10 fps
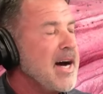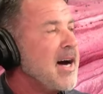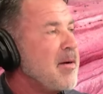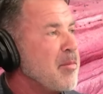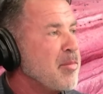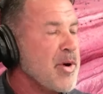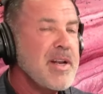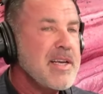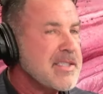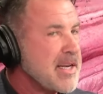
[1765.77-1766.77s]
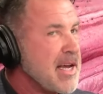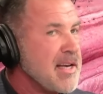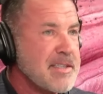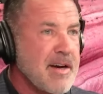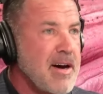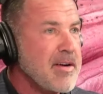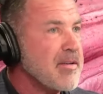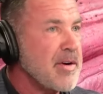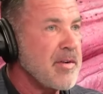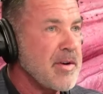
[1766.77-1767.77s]
Brittany stands on
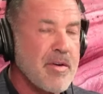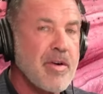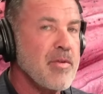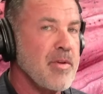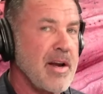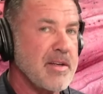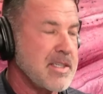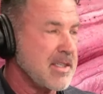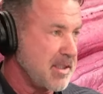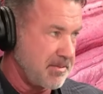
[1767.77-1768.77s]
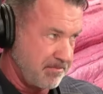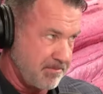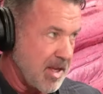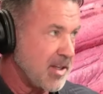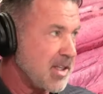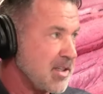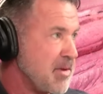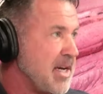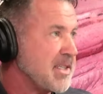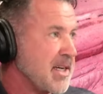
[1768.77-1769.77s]
her own in her own right. She's
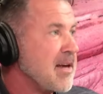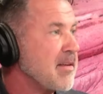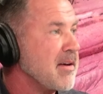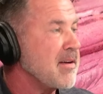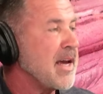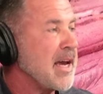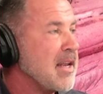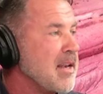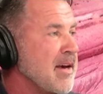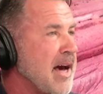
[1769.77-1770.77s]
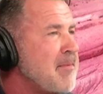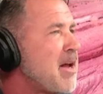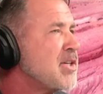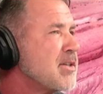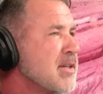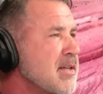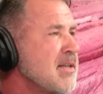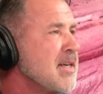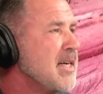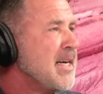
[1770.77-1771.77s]
amazing, I think. And I'm not sure